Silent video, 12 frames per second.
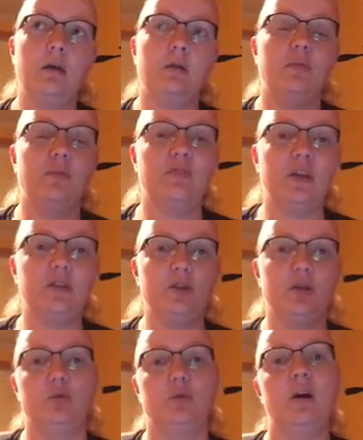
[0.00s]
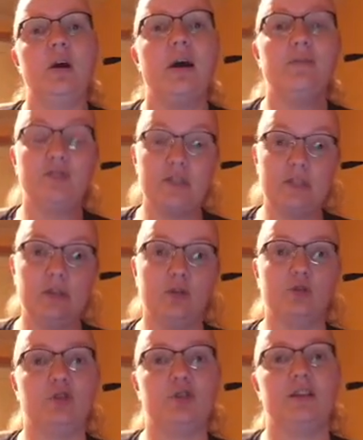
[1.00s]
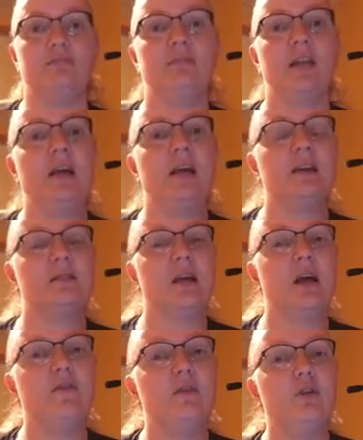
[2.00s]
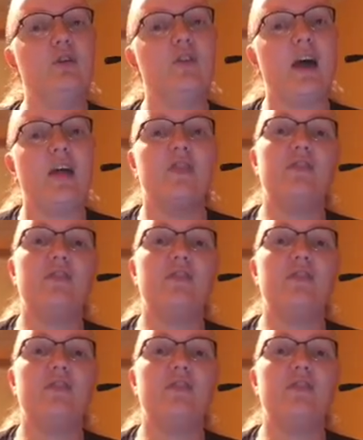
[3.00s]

We've done 2. I've just launched it, so have a look at that.